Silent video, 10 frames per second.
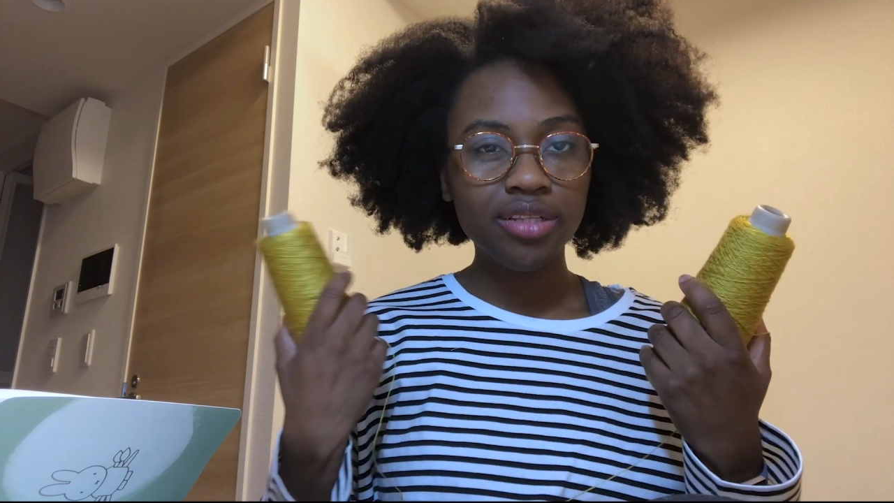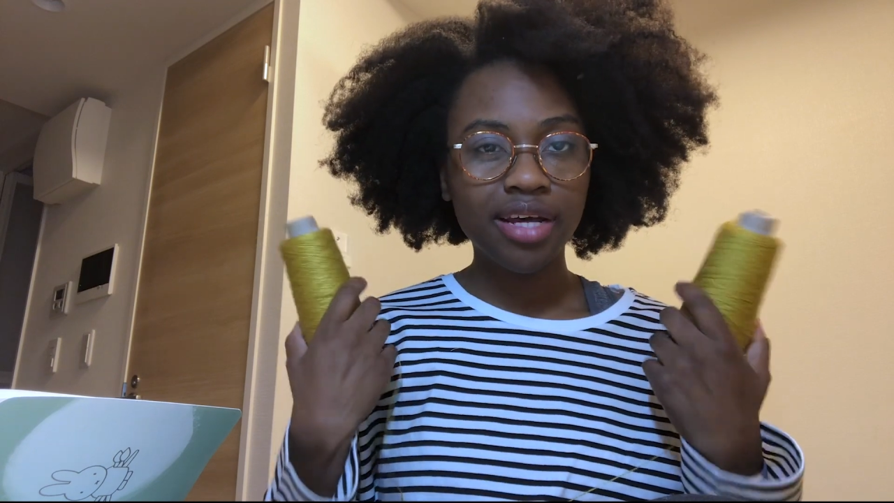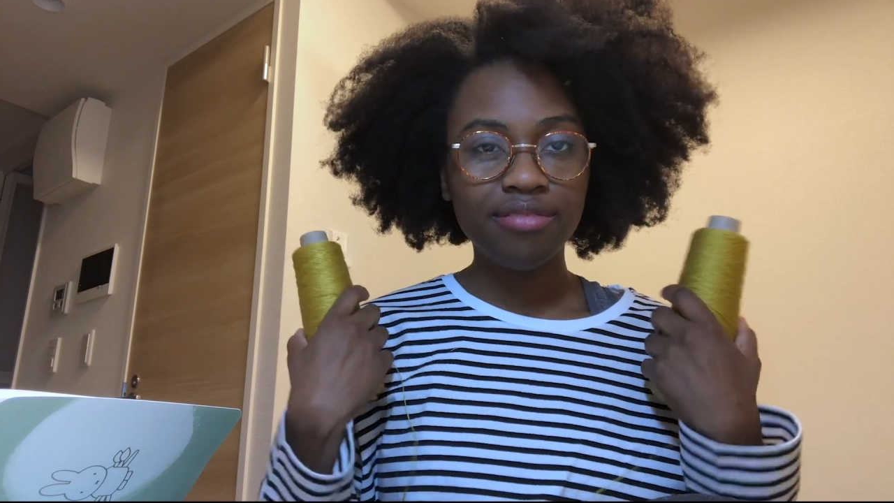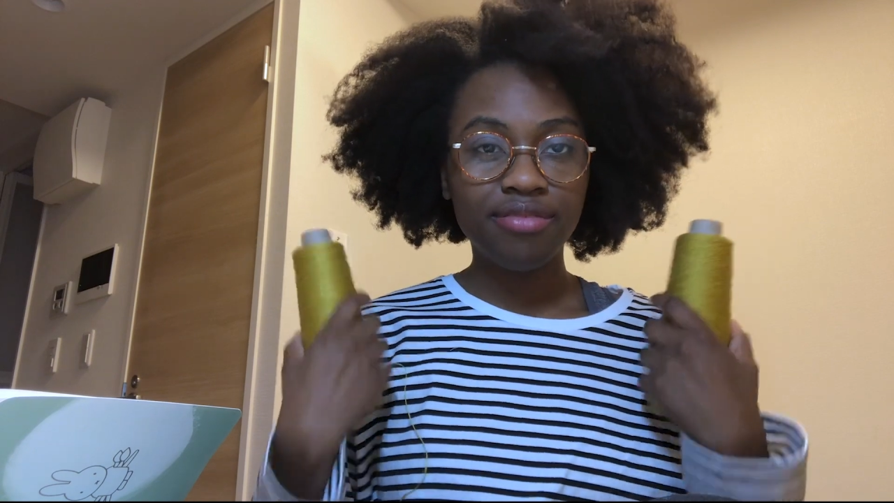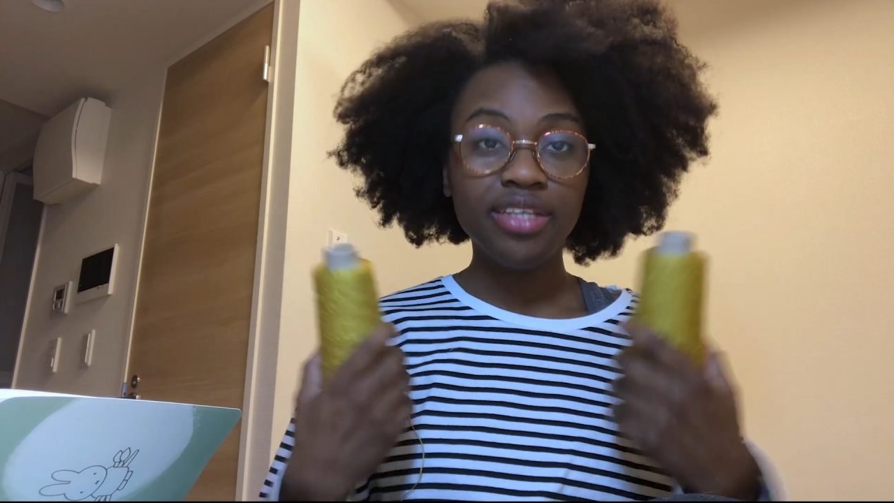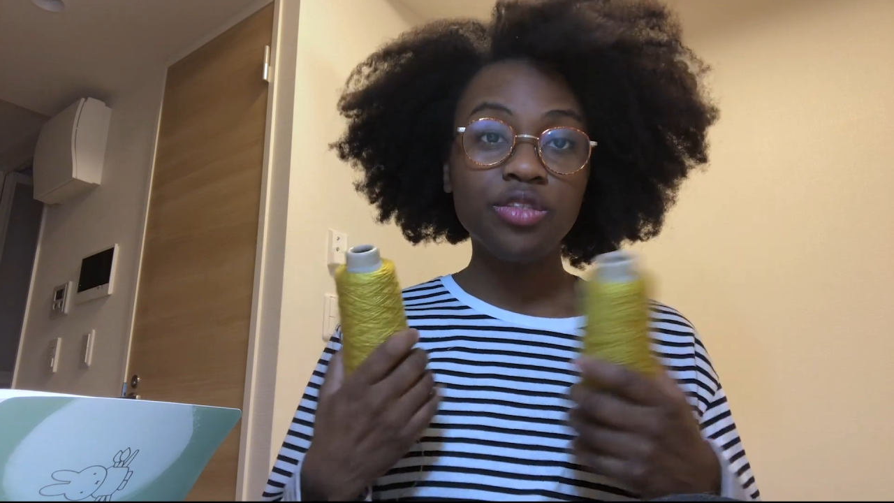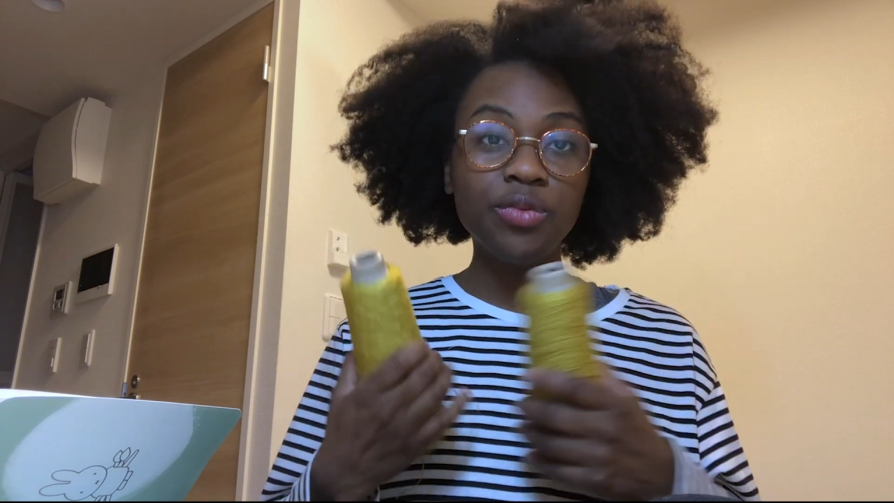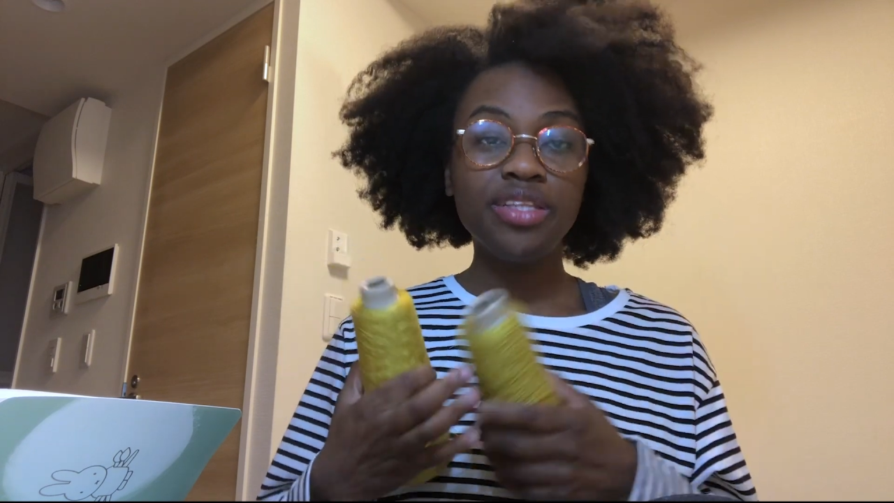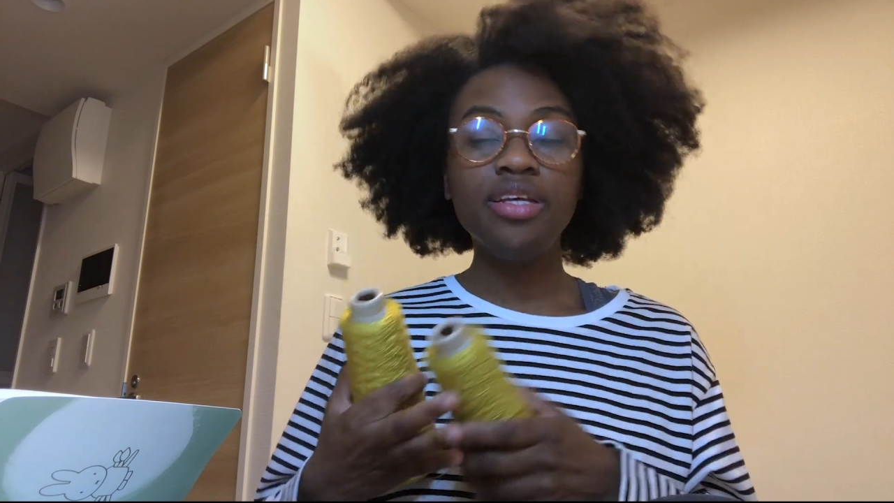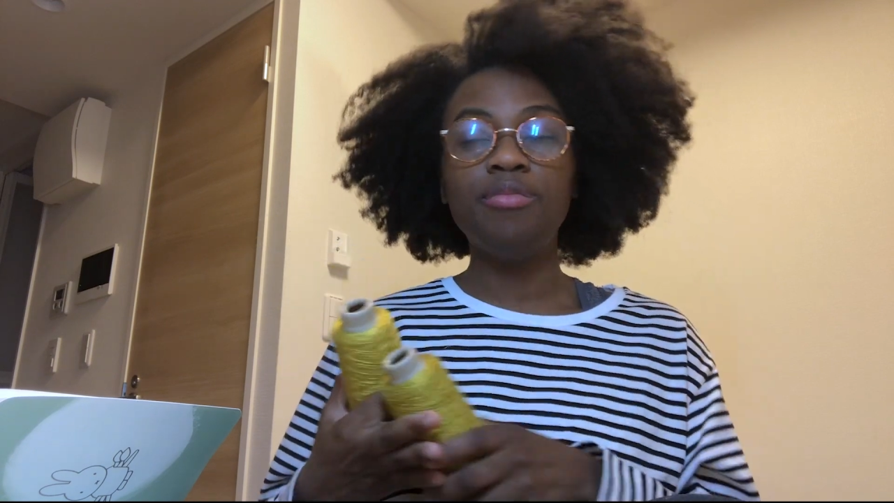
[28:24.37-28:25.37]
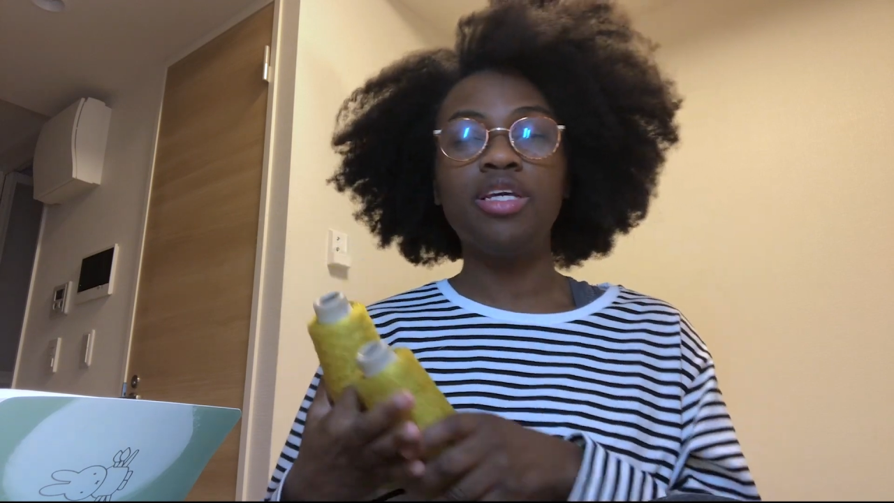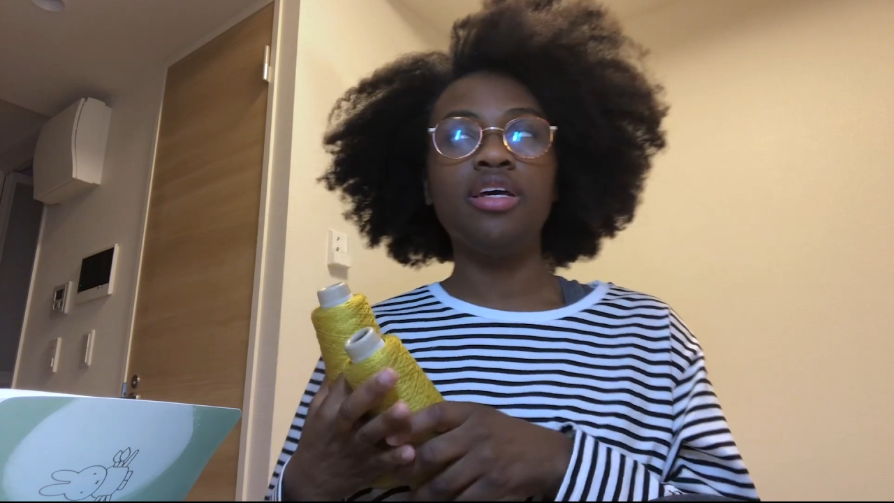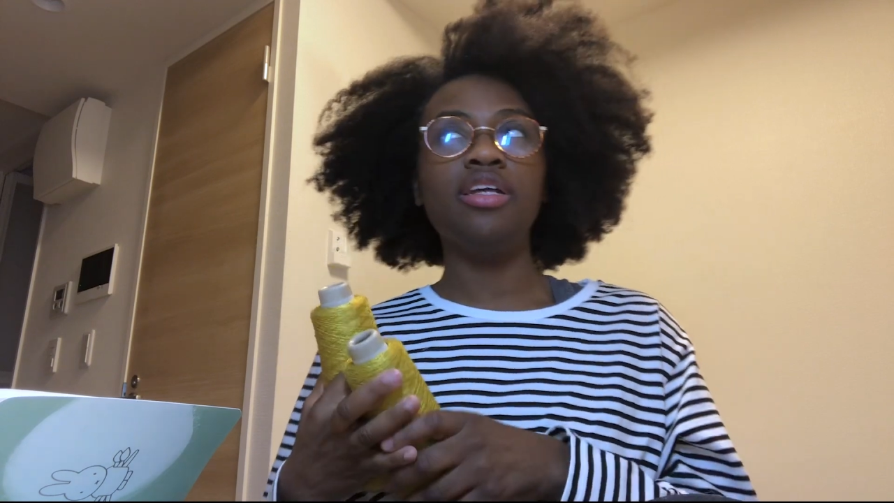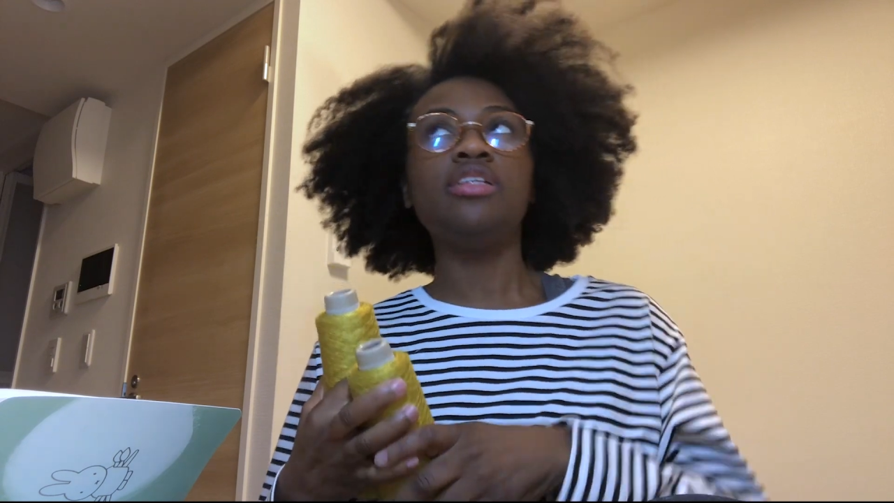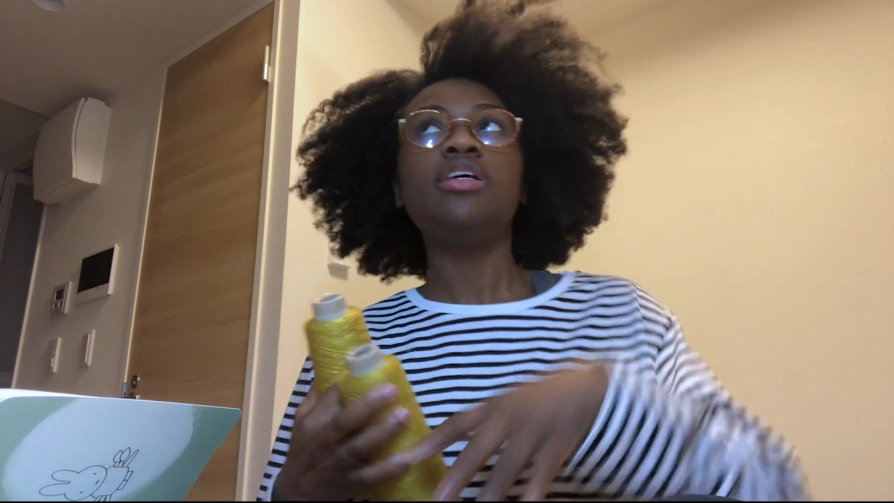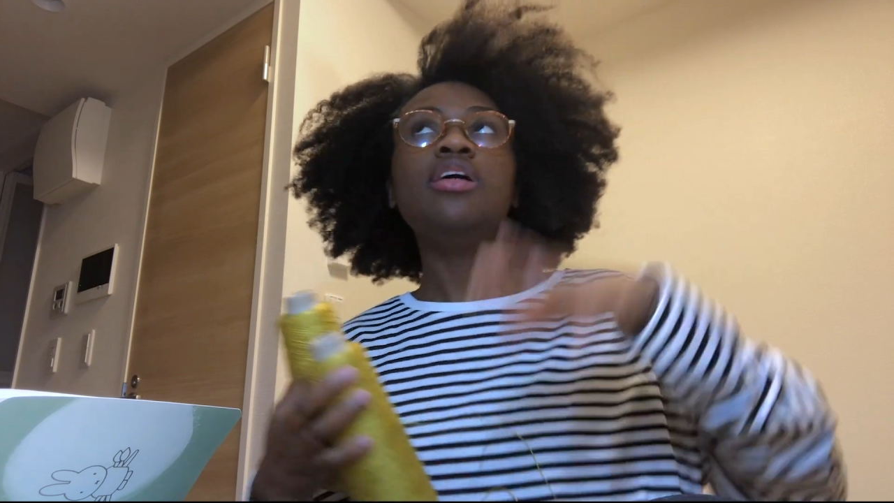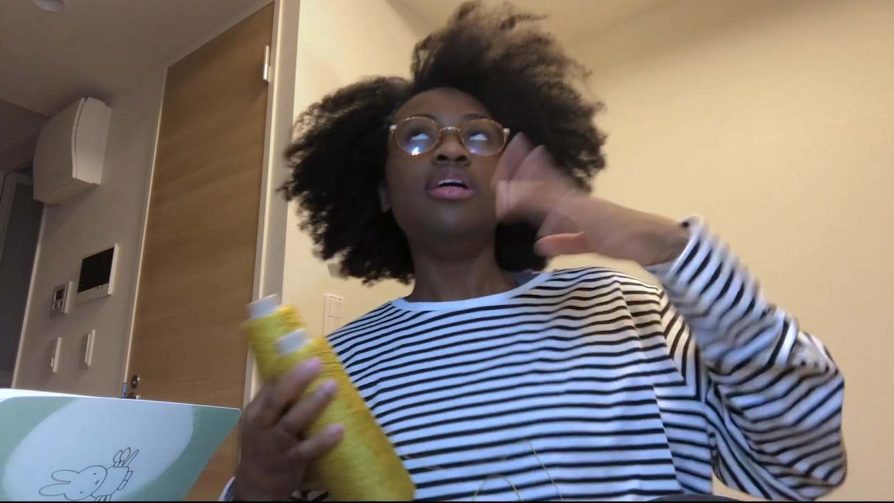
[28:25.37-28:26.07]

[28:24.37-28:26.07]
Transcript: that fits with it, because